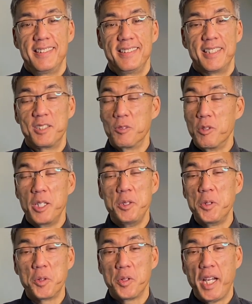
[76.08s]
that the one who
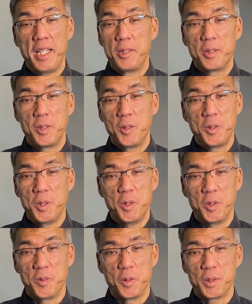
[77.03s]
created the whole
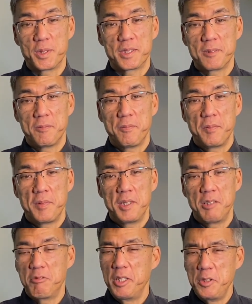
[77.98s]
universe, the
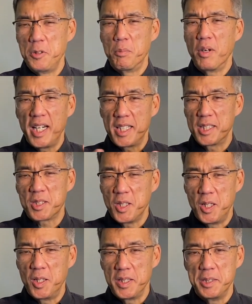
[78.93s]
one who brought us
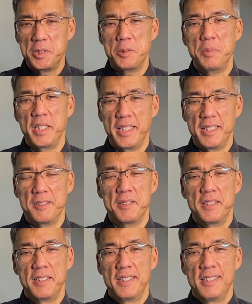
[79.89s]
all into being,
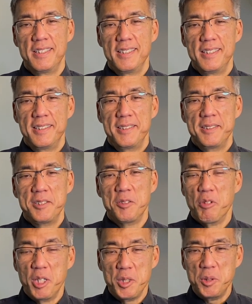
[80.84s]
the
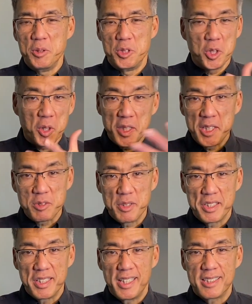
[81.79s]
one who journeys
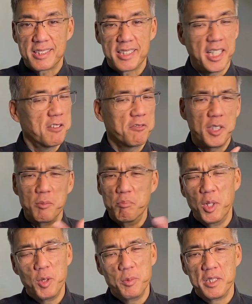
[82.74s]
with us every
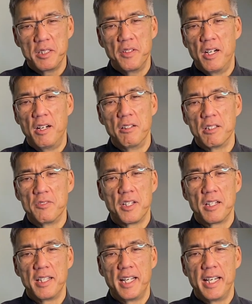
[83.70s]
moment of all of
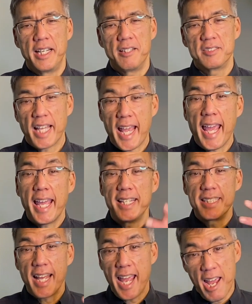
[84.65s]
our lives
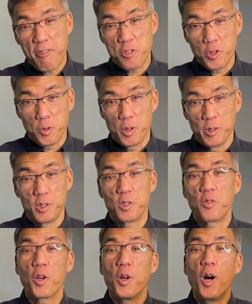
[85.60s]
and afterwards
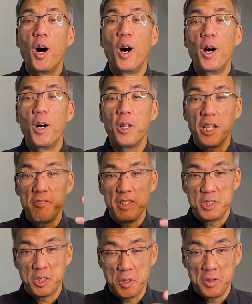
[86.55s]
for all of
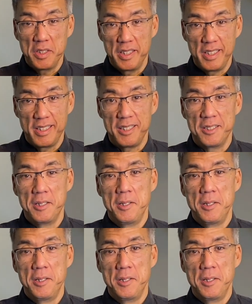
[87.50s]
eternity,